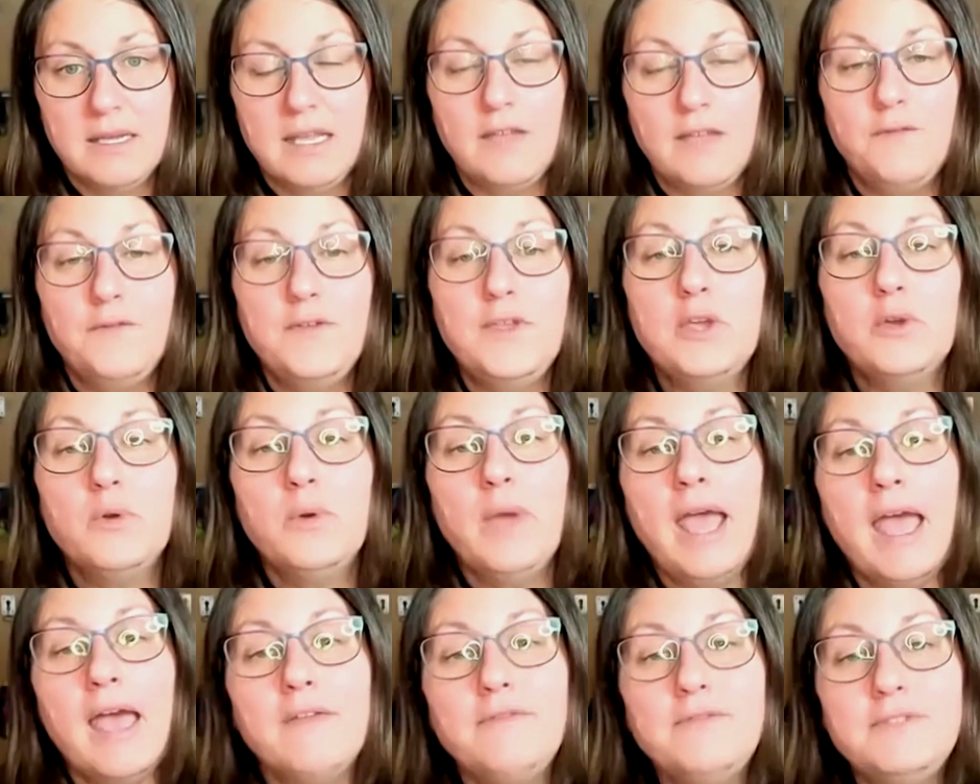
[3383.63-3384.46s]
If you
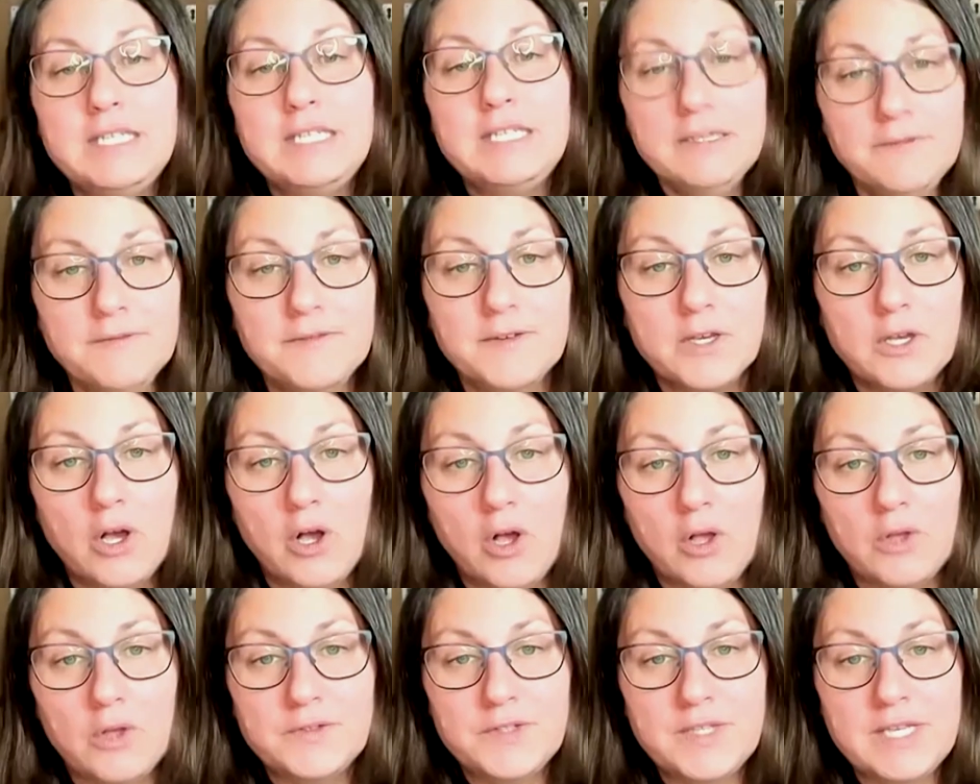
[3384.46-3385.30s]
have
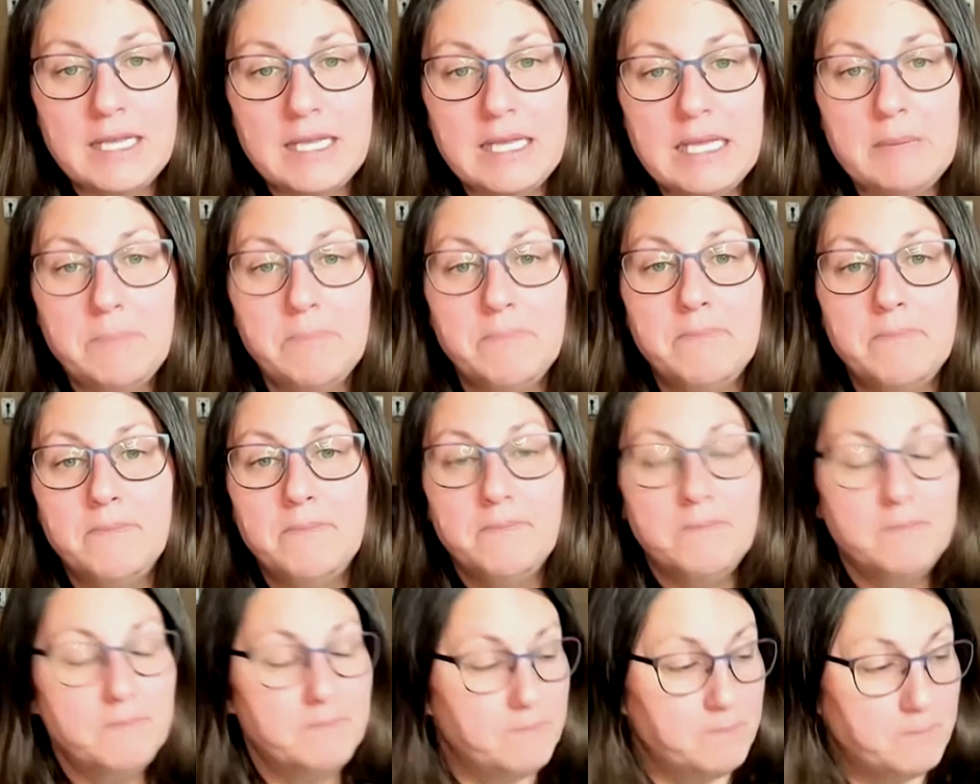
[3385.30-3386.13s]
difficulty
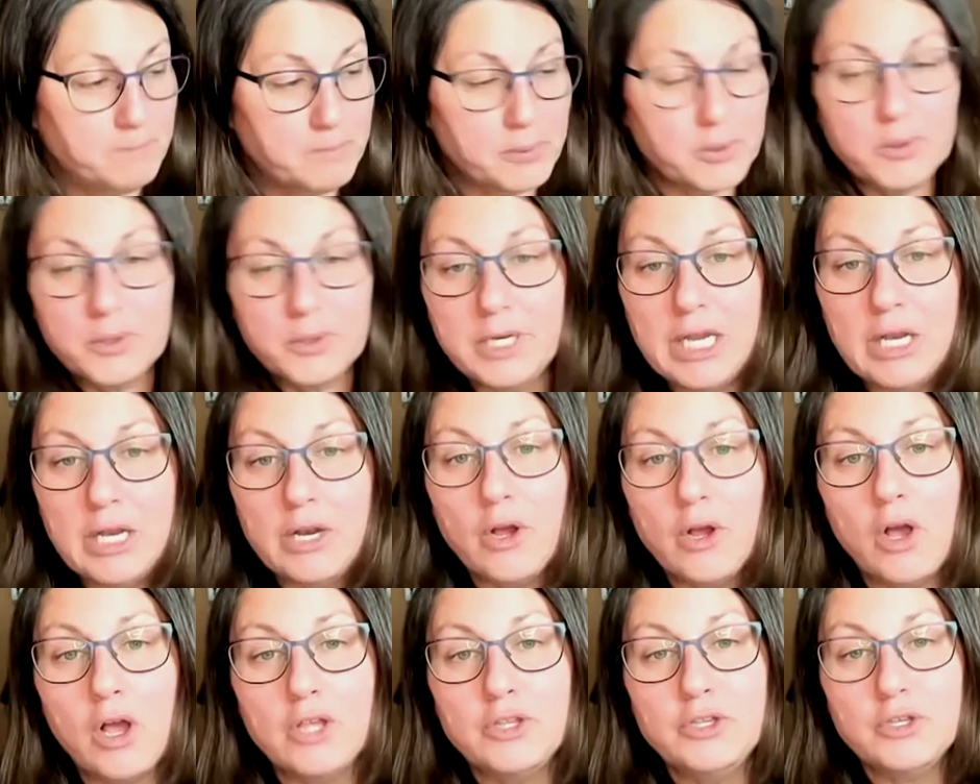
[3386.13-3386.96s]
putting
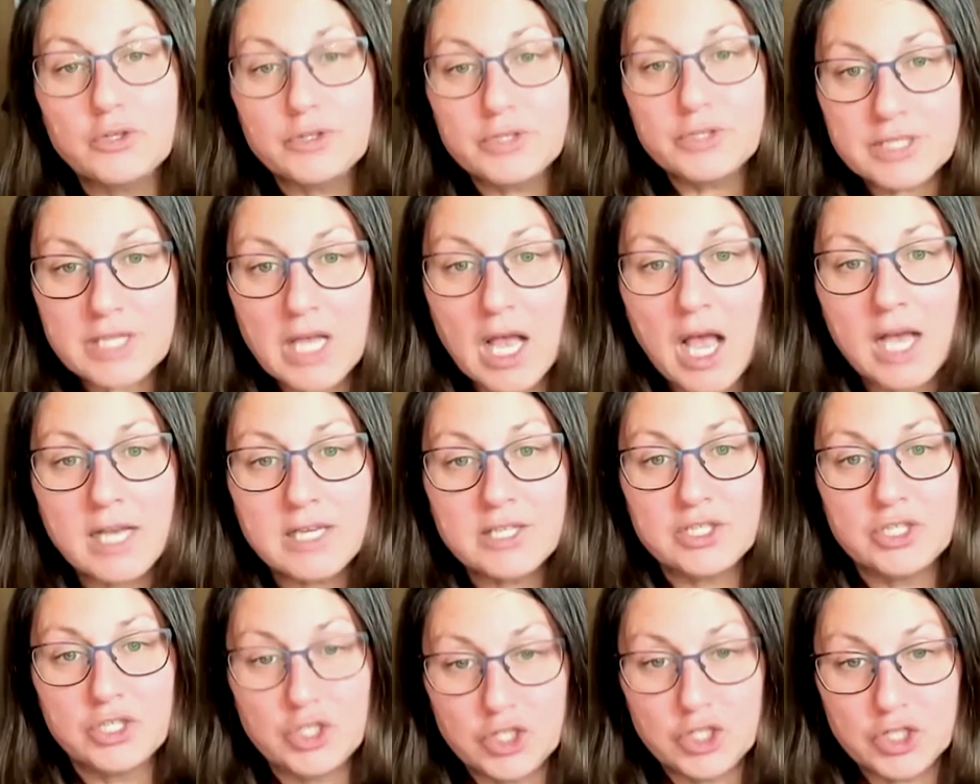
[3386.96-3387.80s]
on your
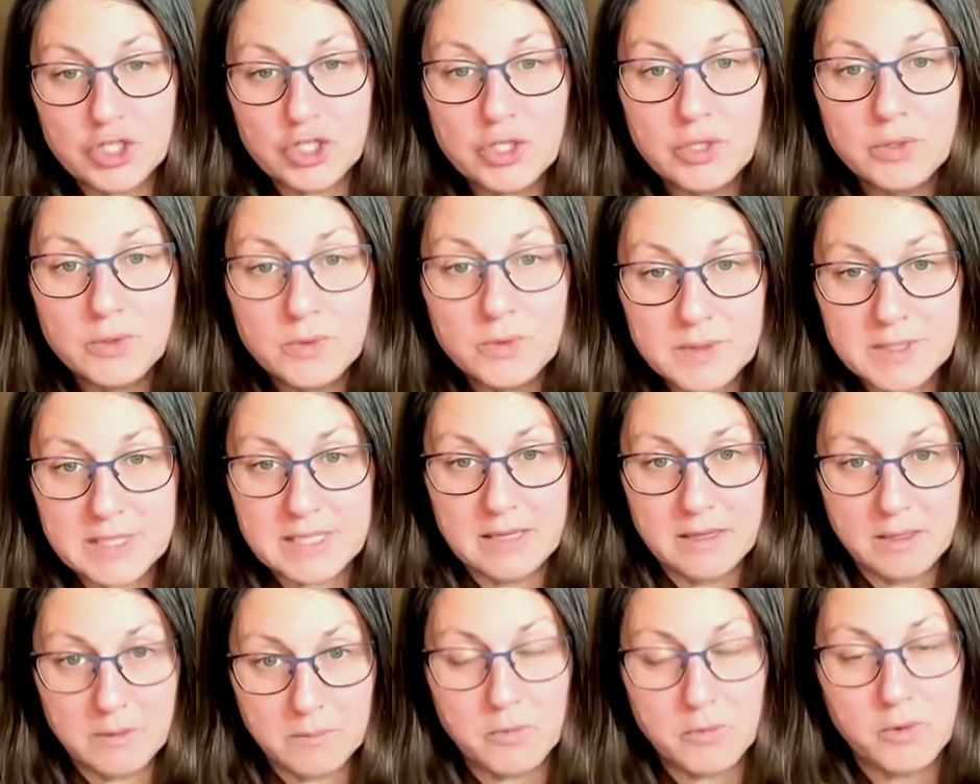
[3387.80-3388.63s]
socks and shoes
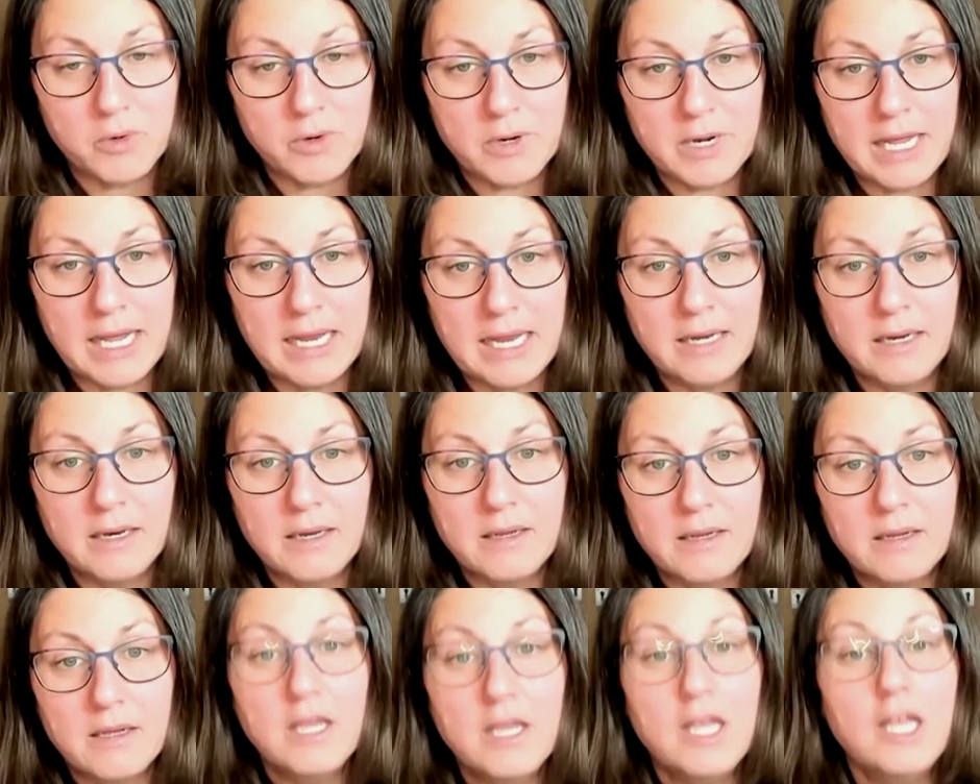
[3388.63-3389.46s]
in the
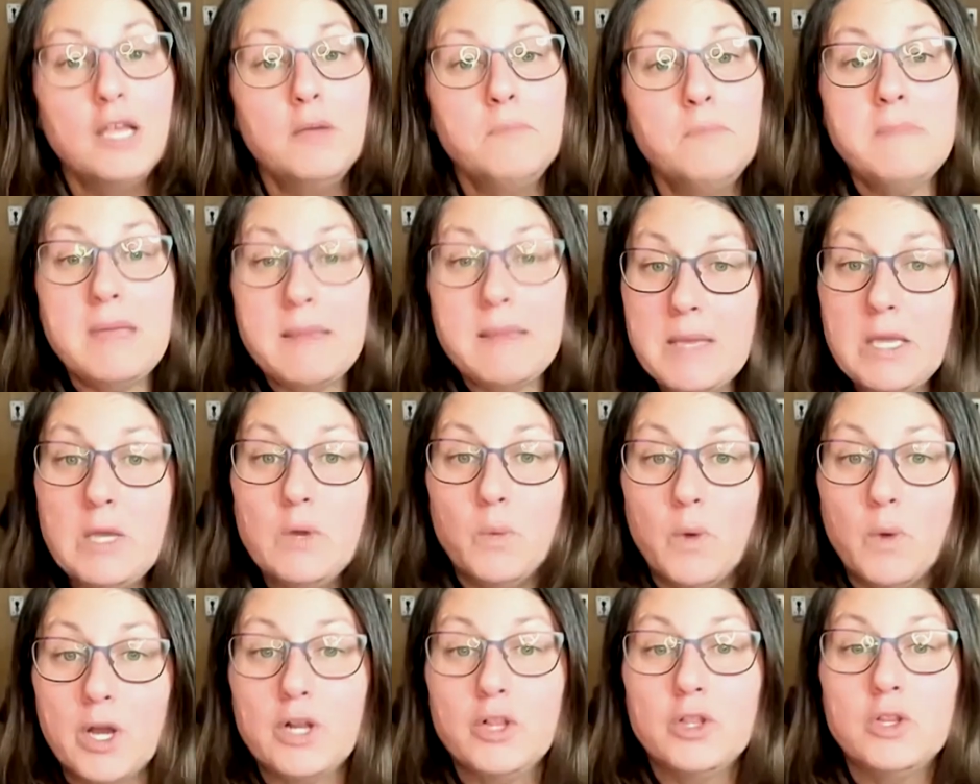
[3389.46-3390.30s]
morning, maybe you
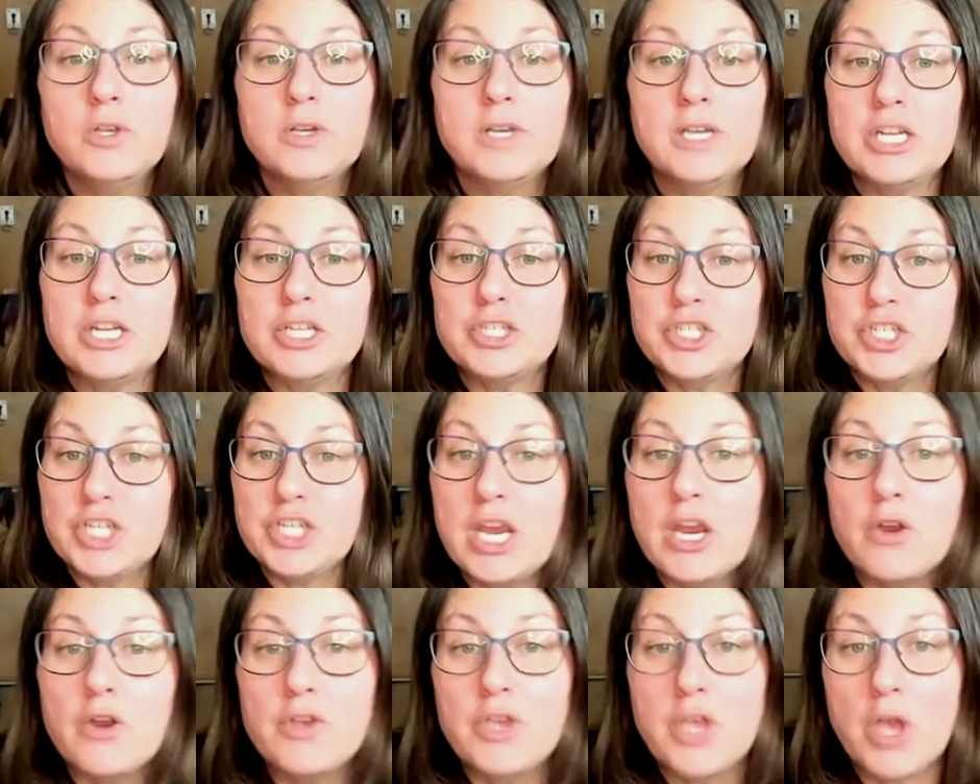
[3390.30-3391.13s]
want to look at a
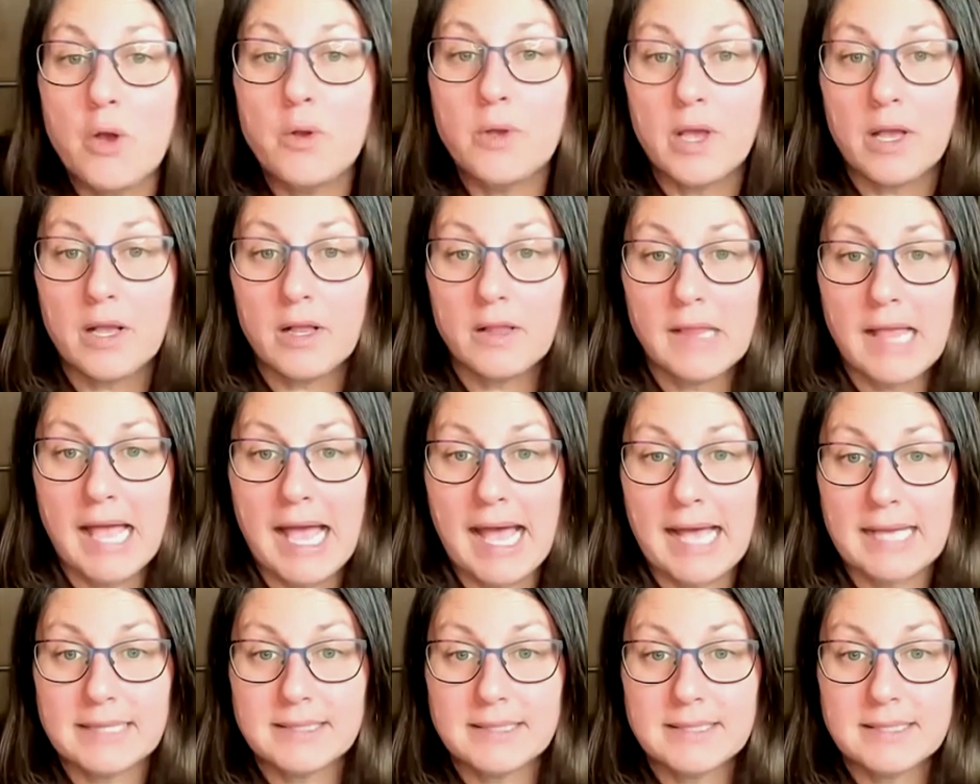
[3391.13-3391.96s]
chair yoga
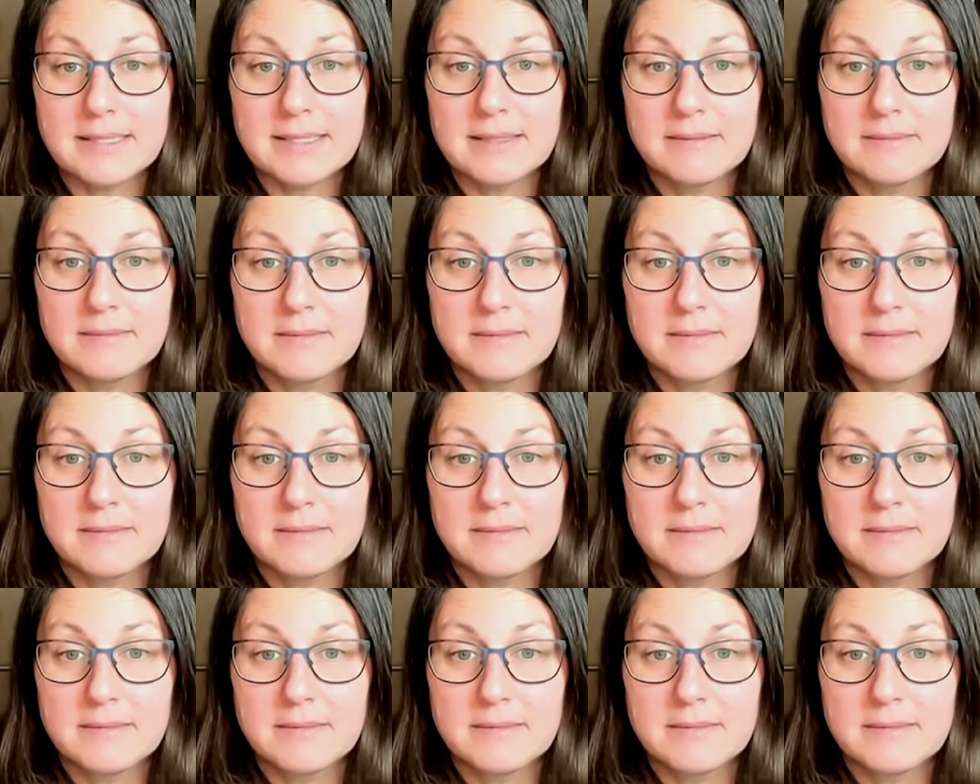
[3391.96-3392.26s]
class.